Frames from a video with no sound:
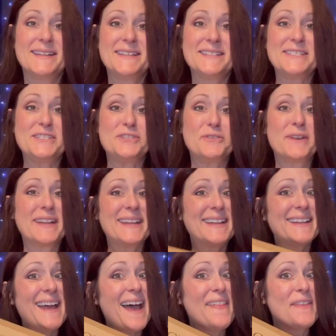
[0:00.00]
Did you get
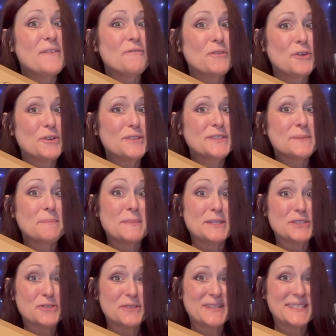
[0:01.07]
in on the Furls
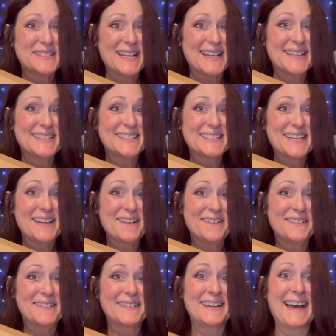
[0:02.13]
Mystery Second
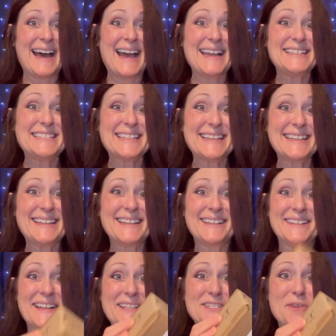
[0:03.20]
Sale? I did.
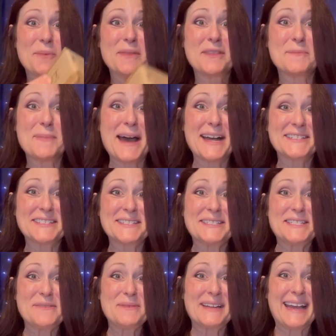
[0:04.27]
Let's open the box and
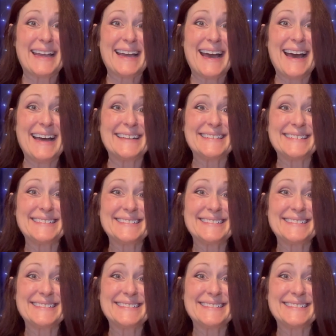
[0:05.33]
see what I got.